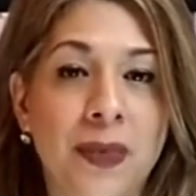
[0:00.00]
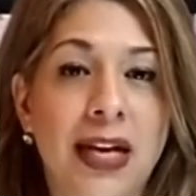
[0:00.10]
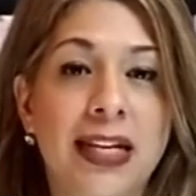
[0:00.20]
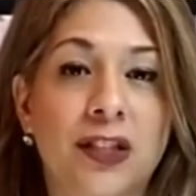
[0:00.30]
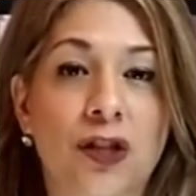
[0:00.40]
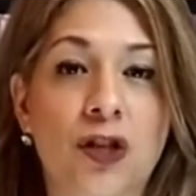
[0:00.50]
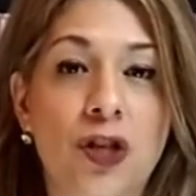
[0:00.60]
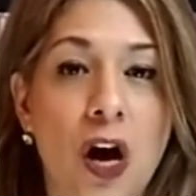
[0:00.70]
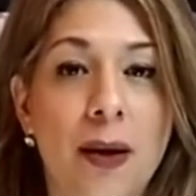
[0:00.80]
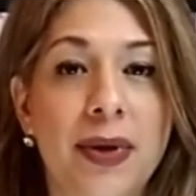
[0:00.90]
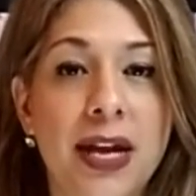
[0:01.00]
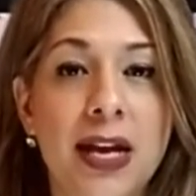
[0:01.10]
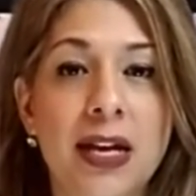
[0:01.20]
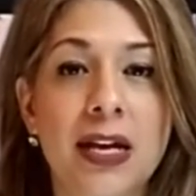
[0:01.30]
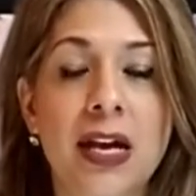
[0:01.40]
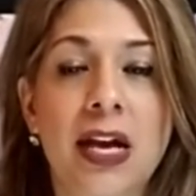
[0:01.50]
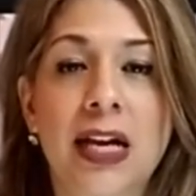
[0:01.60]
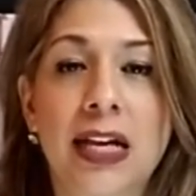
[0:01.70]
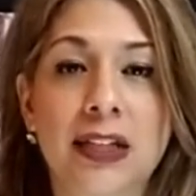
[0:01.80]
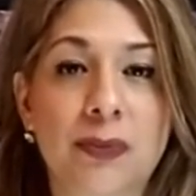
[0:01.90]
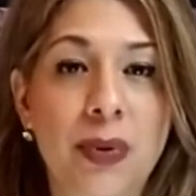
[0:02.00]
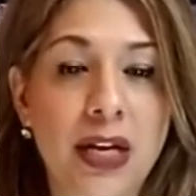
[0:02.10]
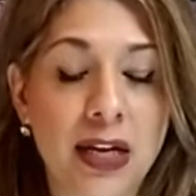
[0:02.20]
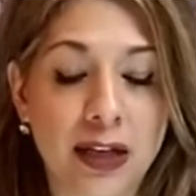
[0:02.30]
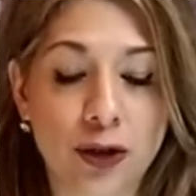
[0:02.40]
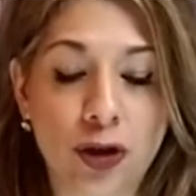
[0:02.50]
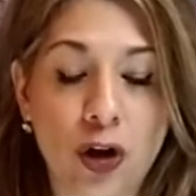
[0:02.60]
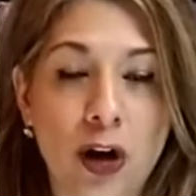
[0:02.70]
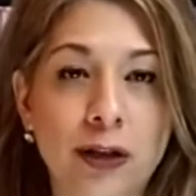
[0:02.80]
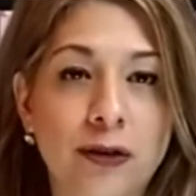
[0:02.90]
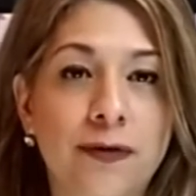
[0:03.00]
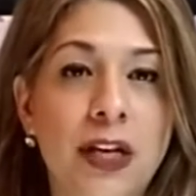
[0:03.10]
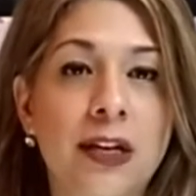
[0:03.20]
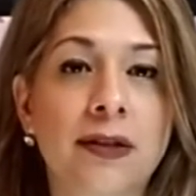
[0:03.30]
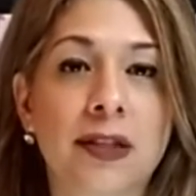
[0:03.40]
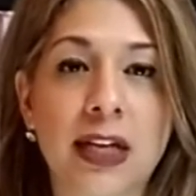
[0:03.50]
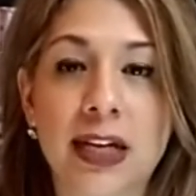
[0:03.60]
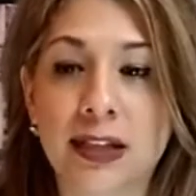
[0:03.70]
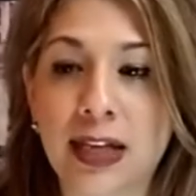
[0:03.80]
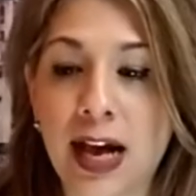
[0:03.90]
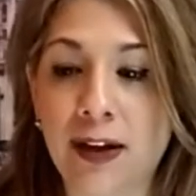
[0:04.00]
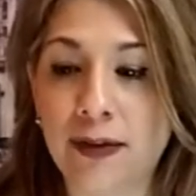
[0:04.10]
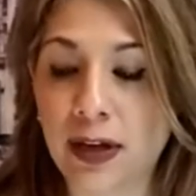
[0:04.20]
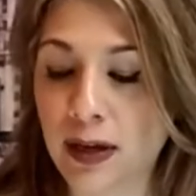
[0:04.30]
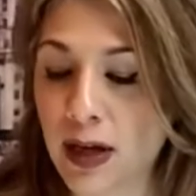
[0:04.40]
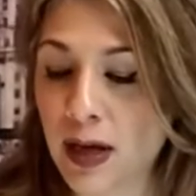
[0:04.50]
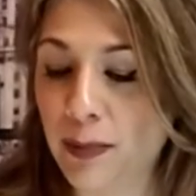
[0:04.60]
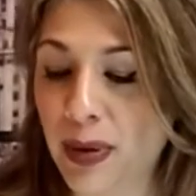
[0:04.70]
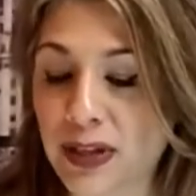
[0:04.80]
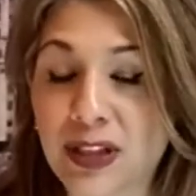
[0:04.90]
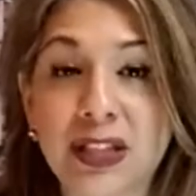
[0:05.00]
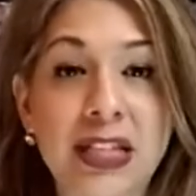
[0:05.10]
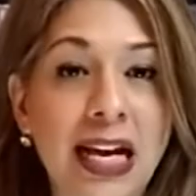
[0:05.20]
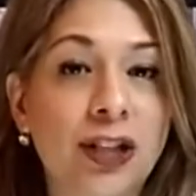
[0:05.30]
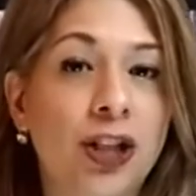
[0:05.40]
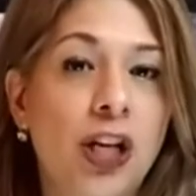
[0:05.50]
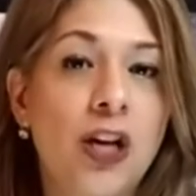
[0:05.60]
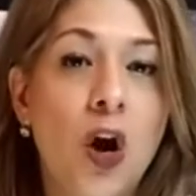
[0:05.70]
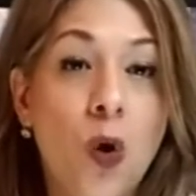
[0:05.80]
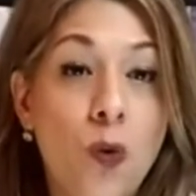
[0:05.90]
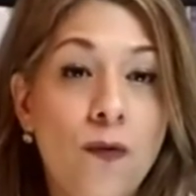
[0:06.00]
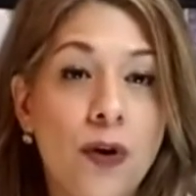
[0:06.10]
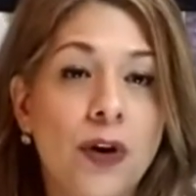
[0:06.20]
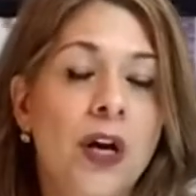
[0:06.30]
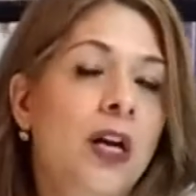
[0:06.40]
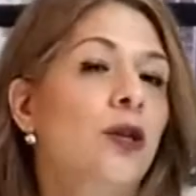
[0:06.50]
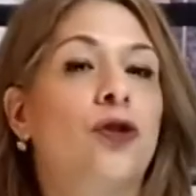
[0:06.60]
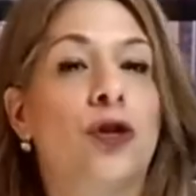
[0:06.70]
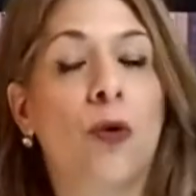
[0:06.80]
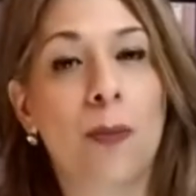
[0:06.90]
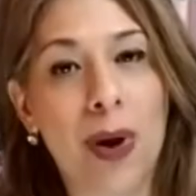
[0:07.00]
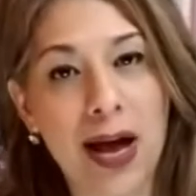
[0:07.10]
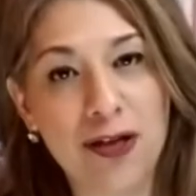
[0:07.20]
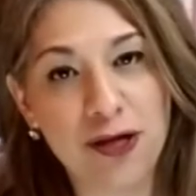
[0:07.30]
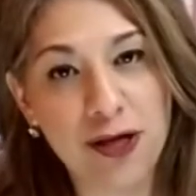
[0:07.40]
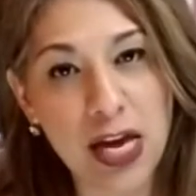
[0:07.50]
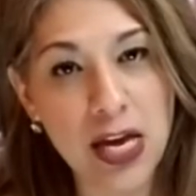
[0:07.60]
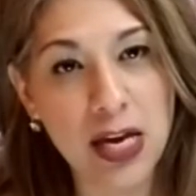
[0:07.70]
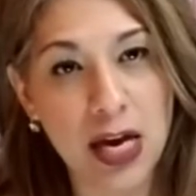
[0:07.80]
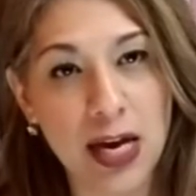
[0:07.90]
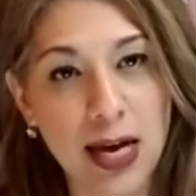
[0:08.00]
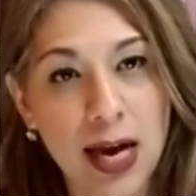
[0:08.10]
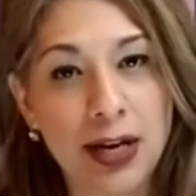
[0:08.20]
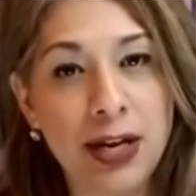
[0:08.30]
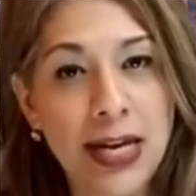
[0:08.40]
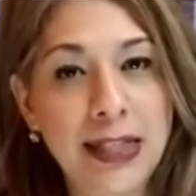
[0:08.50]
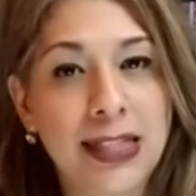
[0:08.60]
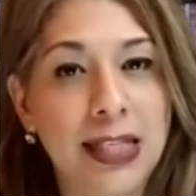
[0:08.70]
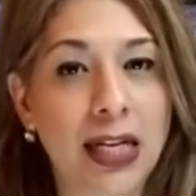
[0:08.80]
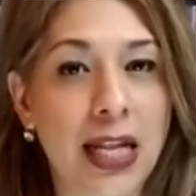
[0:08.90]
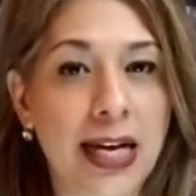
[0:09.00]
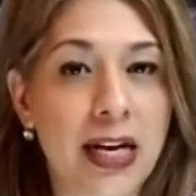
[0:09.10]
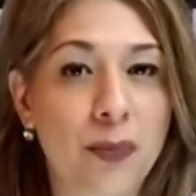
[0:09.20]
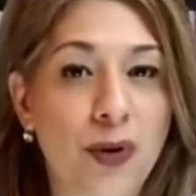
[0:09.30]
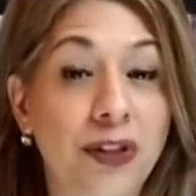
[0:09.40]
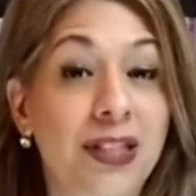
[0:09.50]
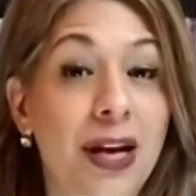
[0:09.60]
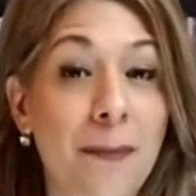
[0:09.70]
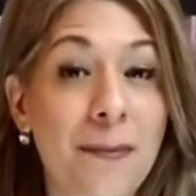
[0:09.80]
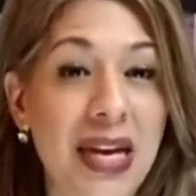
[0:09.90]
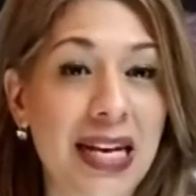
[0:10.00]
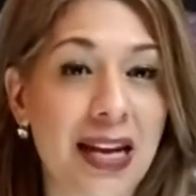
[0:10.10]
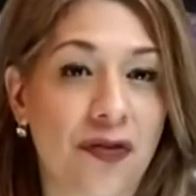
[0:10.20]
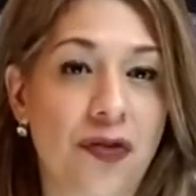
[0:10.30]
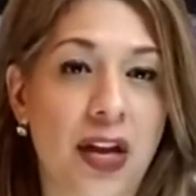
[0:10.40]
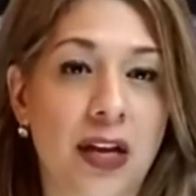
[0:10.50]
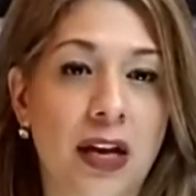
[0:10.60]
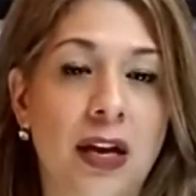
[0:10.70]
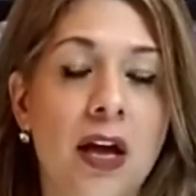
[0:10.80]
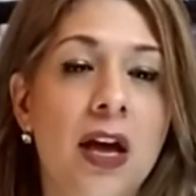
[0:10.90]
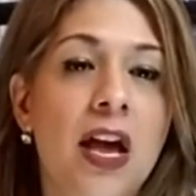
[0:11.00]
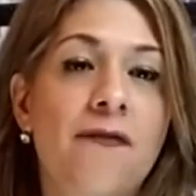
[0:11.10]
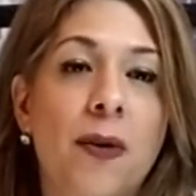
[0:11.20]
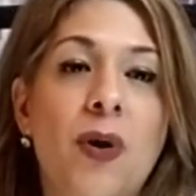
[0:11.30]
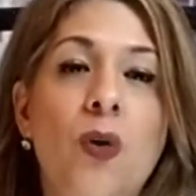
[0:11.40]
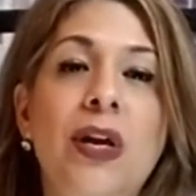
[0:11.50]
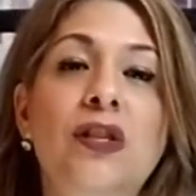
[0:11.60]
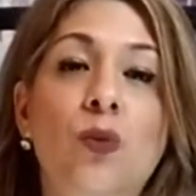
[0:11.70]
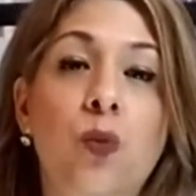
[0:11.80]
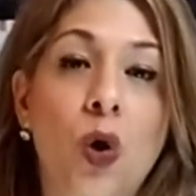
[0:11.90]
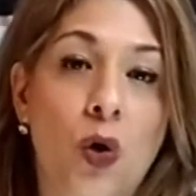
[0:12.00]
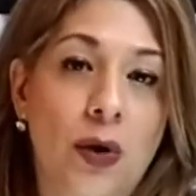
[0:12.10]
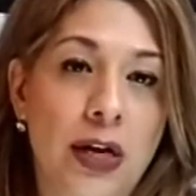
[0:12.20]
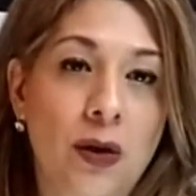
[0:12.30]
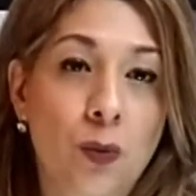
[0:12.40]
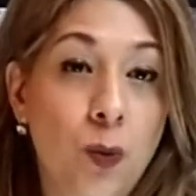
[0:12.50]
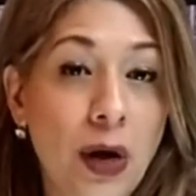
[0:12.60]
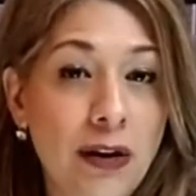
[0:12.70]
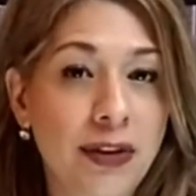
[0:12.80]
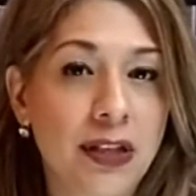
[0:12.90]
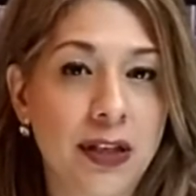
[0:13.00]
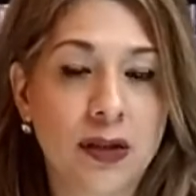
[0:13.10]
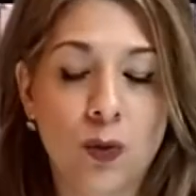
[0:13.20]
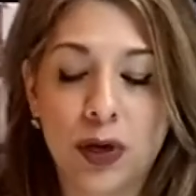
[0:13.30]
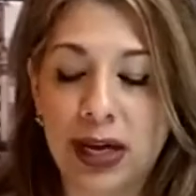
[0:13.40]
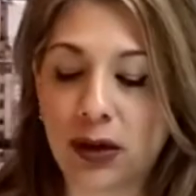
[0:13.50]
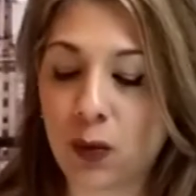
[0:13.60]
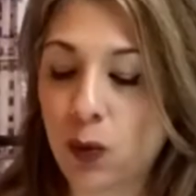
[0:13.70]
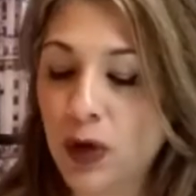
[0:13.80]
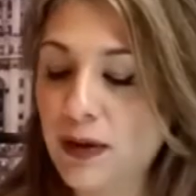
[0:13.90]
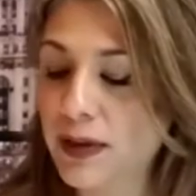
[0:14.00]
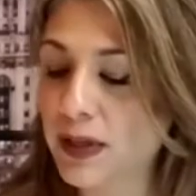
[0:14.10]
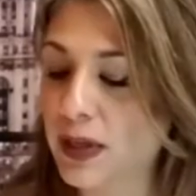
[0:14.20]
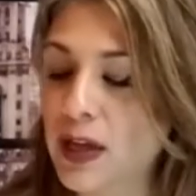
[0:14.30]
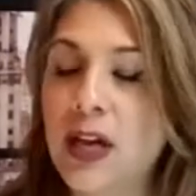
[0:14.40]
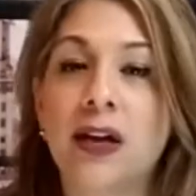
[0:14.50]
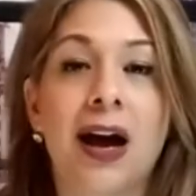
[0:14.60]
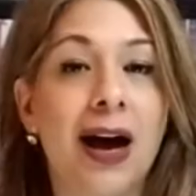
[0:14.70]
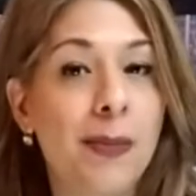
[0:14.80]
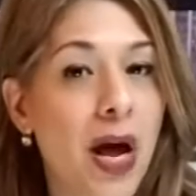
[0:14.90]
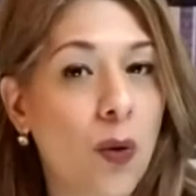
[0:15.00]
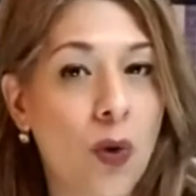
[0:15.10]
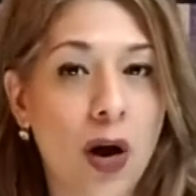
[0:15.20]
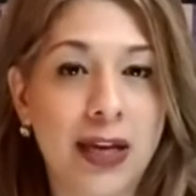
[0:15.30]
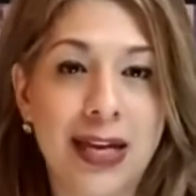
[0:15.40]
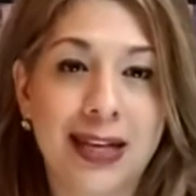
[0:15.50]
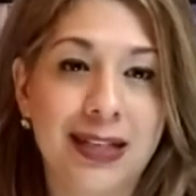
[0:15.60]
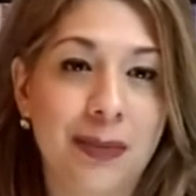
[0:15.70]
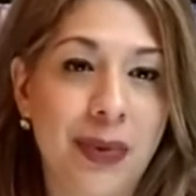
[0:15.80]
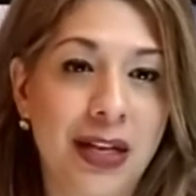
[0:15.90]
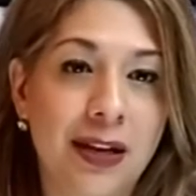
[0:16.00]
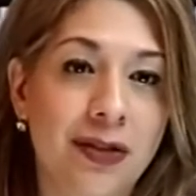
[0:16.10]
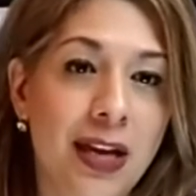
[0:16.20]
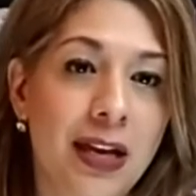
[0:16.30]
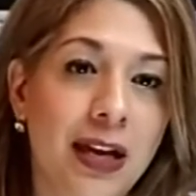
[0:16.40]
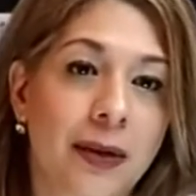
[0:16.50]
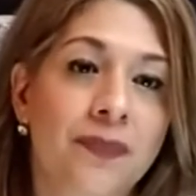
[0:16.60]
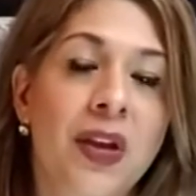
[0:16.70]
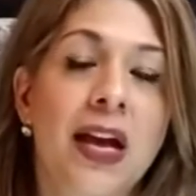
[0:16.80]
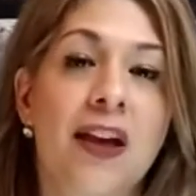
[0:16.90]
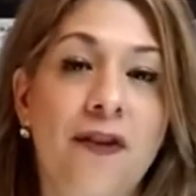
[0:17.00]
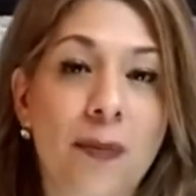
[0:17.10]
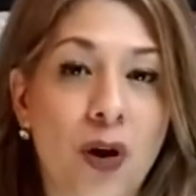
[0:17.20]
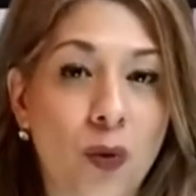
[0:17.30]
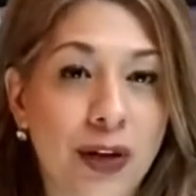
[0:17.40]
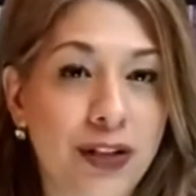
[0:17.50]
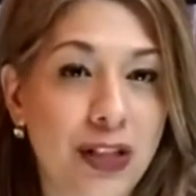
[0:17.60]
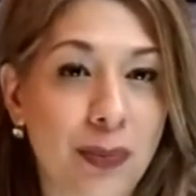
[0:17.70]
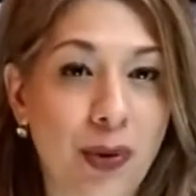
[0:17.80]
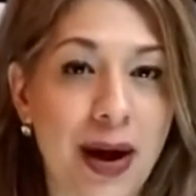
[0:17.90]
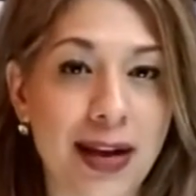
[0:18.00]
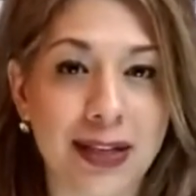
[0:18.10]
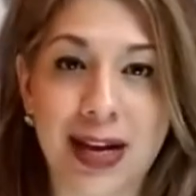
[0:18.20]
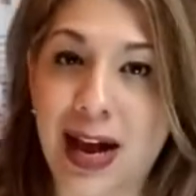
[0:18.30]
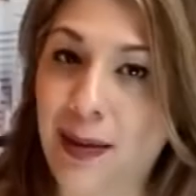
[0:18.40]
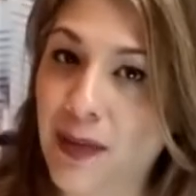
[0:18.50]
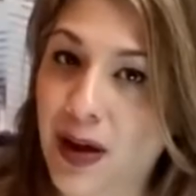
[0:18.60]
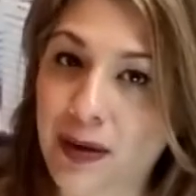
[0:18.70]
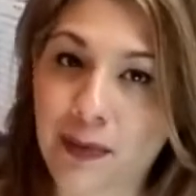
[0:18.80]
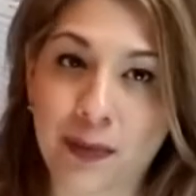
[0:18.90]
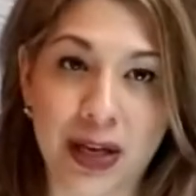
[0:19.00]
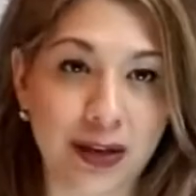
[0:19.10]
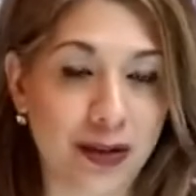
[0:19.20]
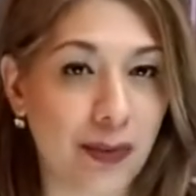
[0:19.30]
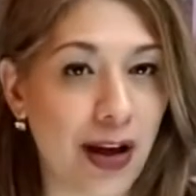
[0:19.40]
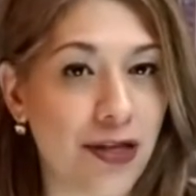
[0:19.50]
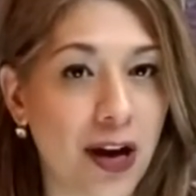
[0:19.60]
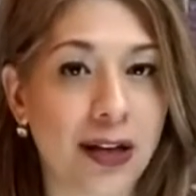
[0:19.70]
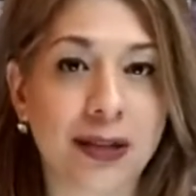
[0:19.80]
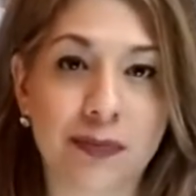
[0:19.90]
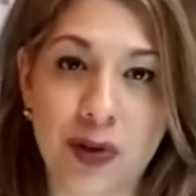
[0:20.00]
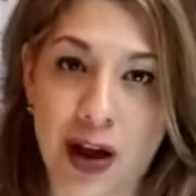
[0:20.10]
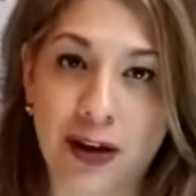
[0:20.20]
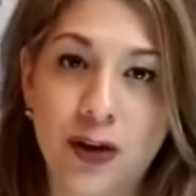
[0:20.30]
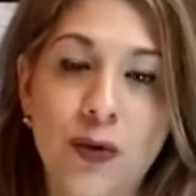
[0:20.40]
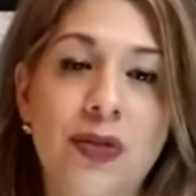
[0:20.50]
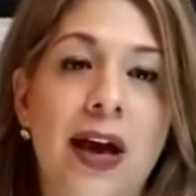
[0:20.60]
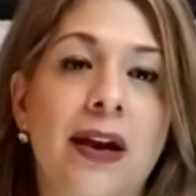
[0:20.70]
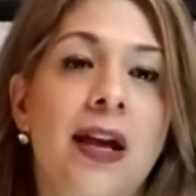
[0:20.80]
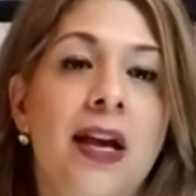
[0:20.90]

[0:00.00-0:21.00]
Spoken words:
It's dominating. It's being in charge of things. It's having possession over. So my thinking needs to line up with dominion thinking. If I'm always worried, what if this doesn't work out? And what if this, I'm not walking in dominion thinking. If I'm always depressed, I'm not, because of my thoughts, not doing that.